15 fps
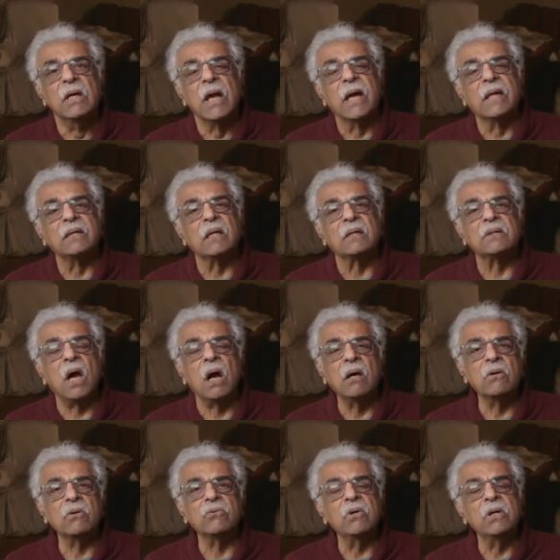and that
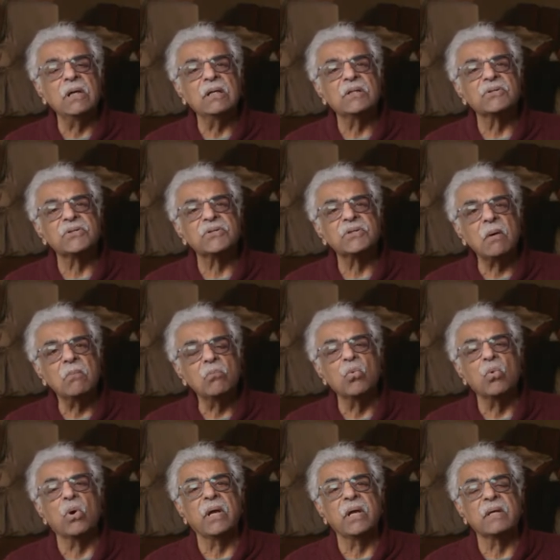Hungary in some
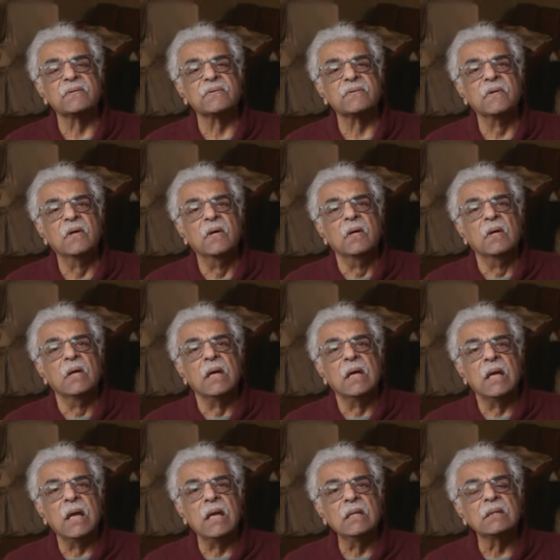ways,
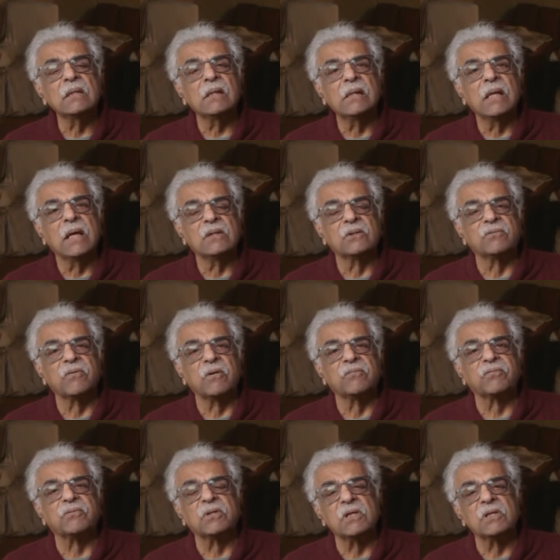in the late
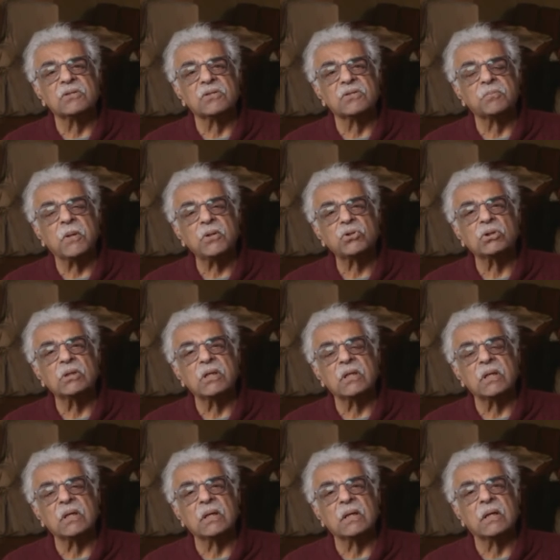50s, especially
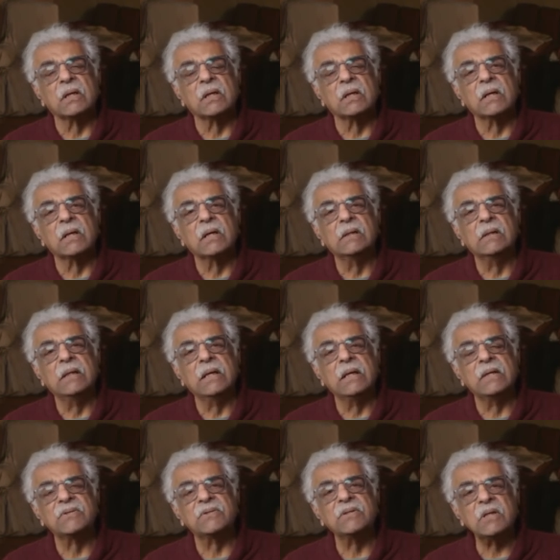the
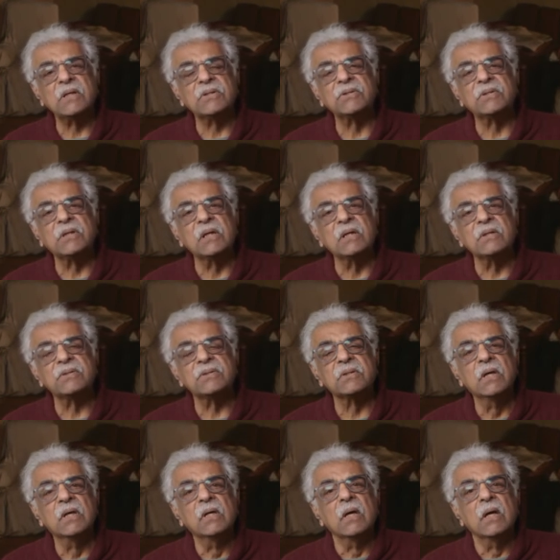early 60s,
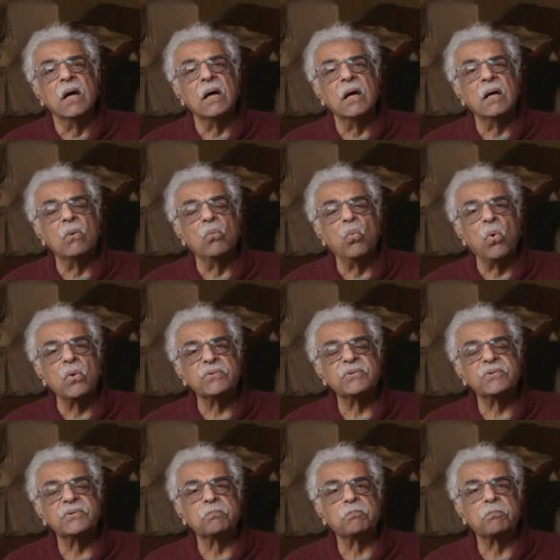
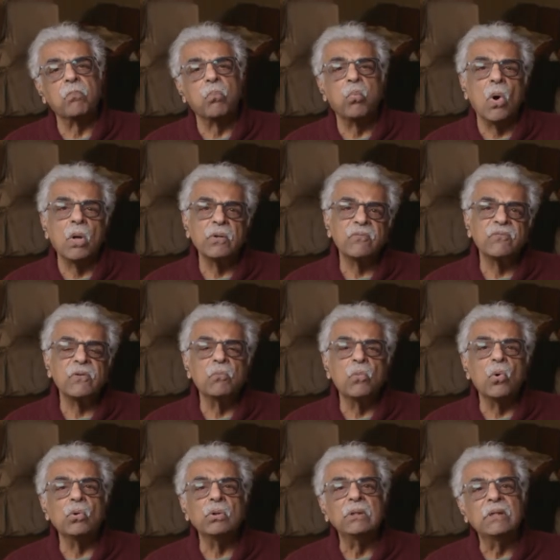was one of the
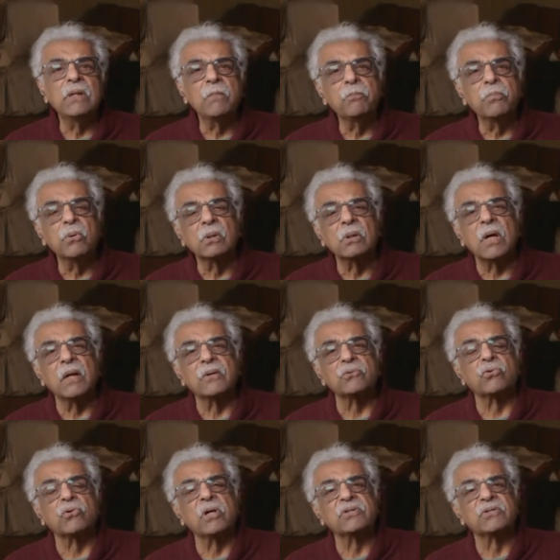more liberal
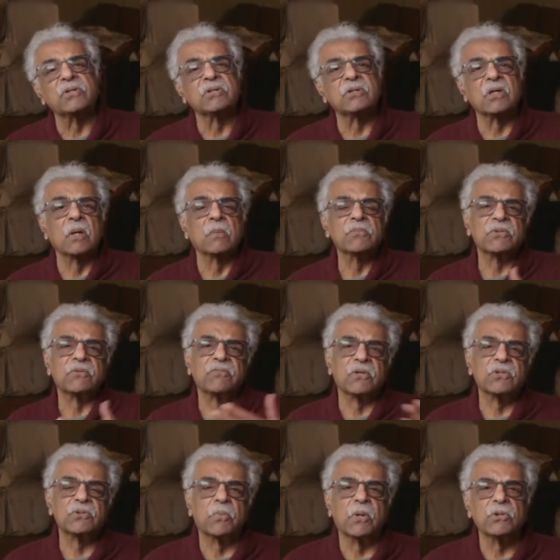countries in terms of
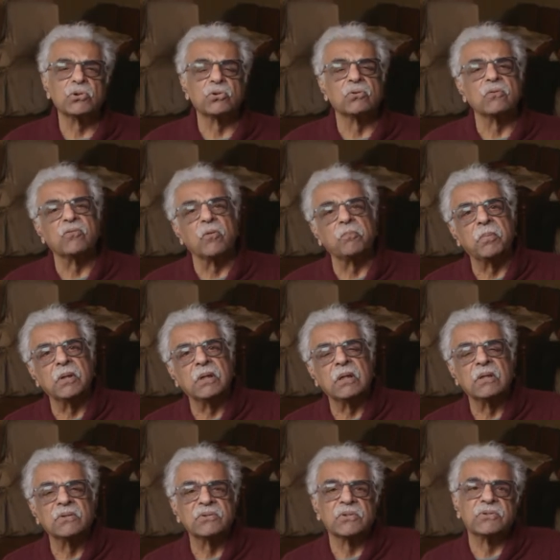expression of
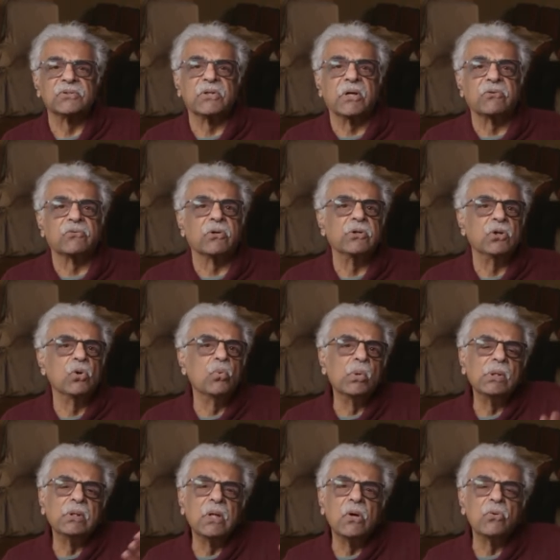opinions, etc. You
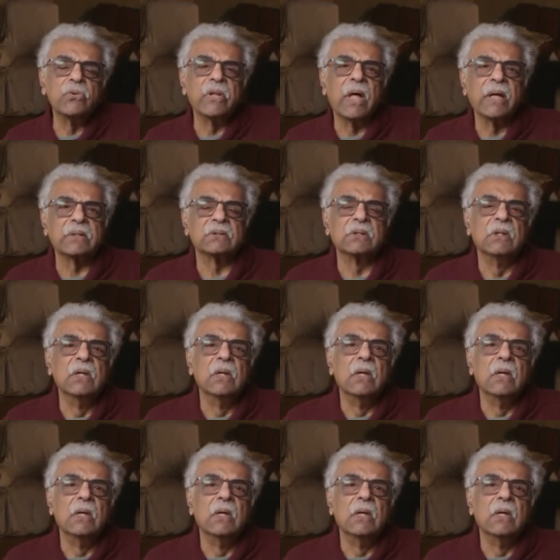will know that